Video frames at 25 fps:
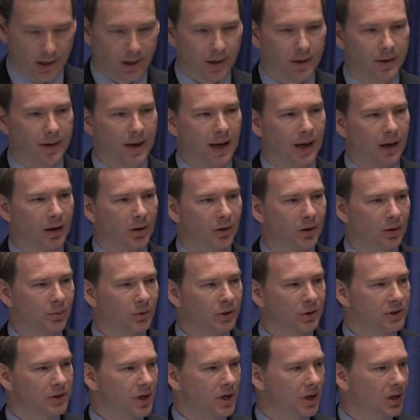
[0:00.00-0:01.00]
Now, I
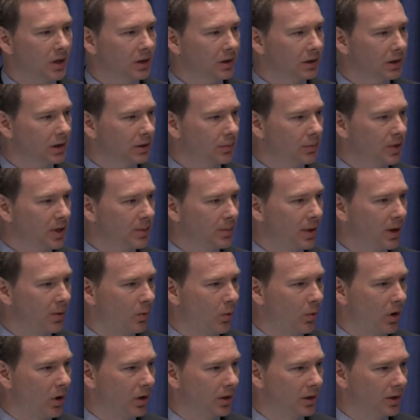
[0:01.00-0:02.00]
want to talk a little bit about
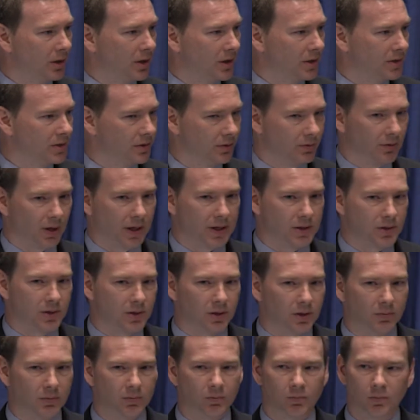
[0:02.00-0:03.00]
water
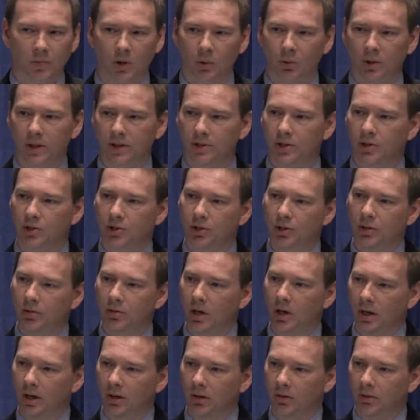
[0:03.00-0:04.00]
conservation, which, as you
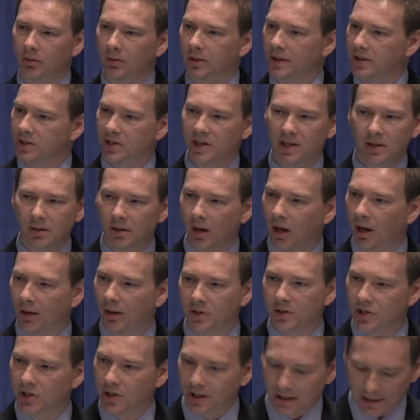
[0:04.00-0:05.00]
know, is
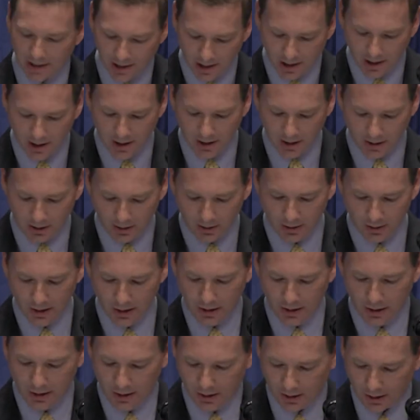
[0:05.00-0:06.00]
obviously key
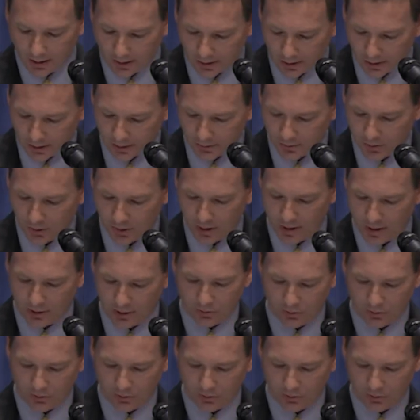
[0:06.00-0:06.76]
uh, during a